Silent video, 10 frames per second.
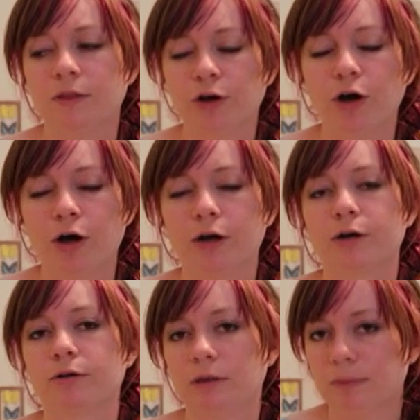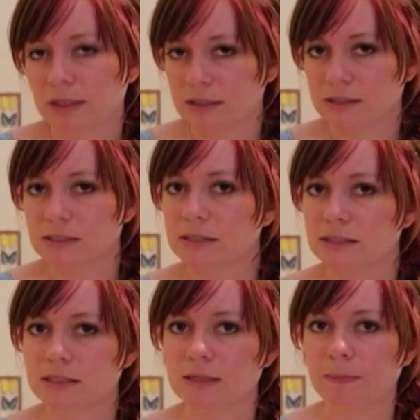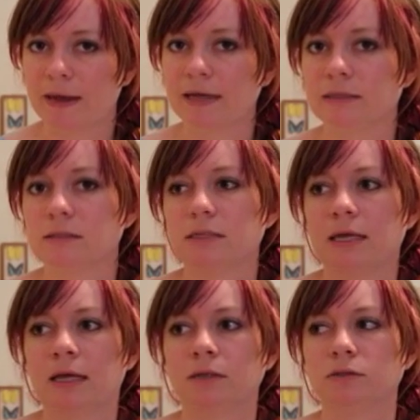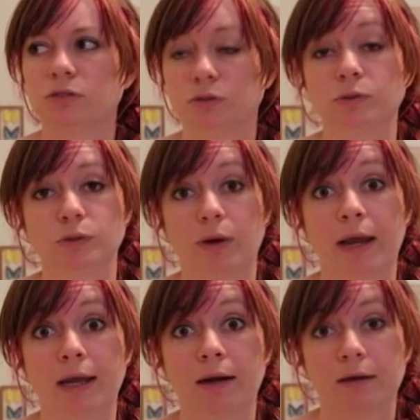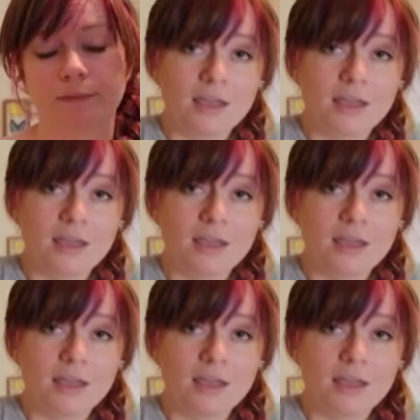there are creamy consistency paints in student grade.